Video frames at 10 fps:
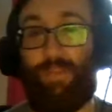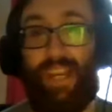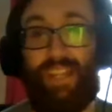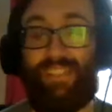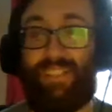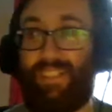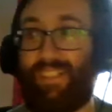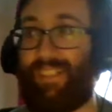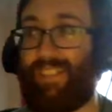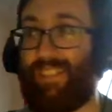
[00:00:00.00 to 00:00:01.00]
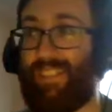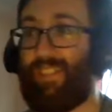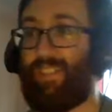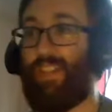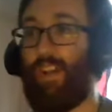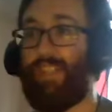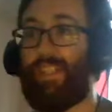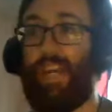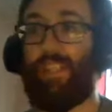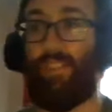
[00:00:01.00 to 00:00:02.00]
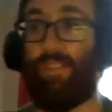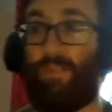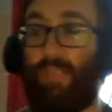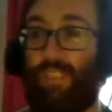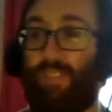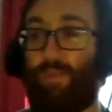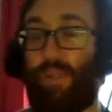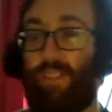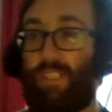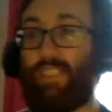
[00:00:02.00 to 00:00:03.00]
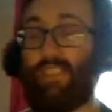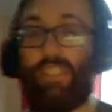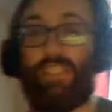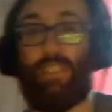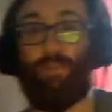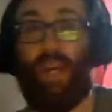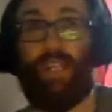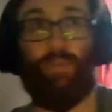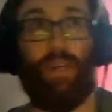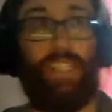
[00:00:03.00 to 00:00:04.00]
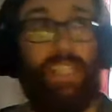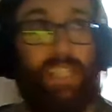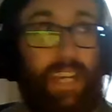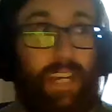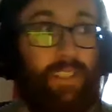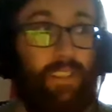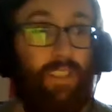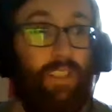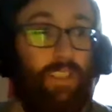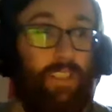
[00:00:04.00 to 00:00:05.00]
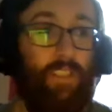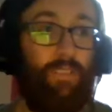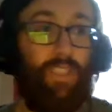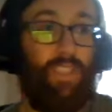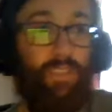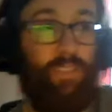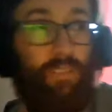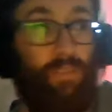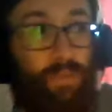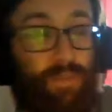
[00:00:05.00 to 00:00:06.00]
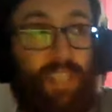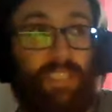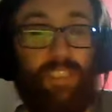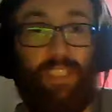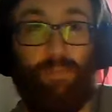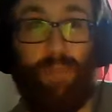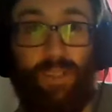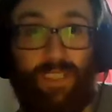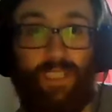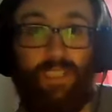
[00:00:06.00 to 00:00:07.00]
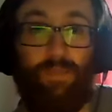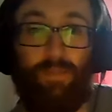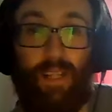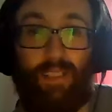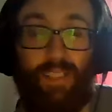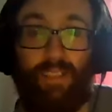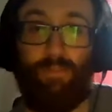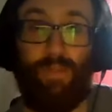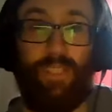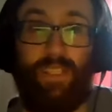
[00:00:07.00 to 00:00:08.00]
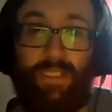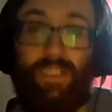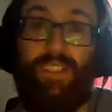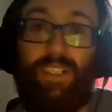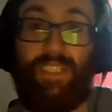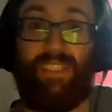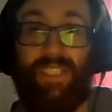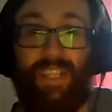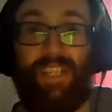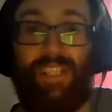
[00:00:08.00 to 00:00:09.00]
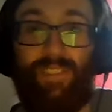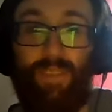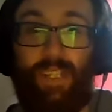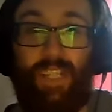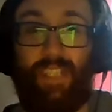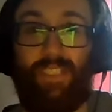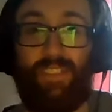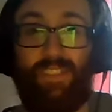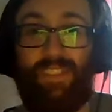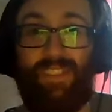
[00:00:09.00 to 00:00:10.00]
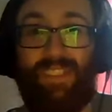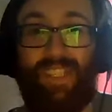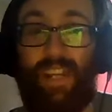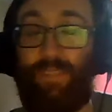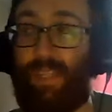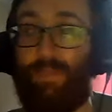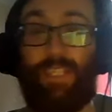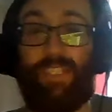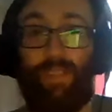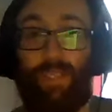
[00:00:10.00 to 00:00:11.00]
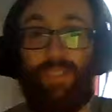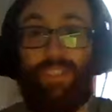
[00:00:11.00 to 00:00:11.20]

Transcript: there. It's a Gothic castle, which unfortunately is inspired by the fascist composer Wagner, but it's very nice, and I'd recommend it to anyone.